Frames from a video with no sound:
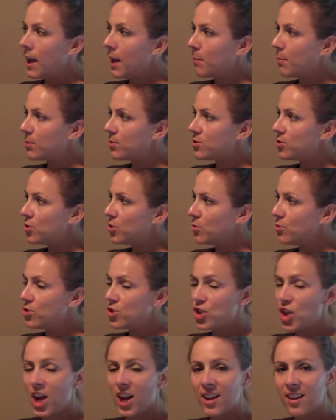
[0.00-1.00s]
able to
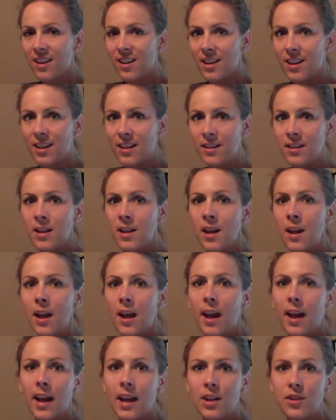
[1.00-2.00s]
check in
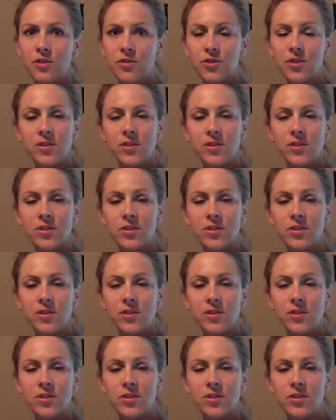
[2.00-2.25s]
and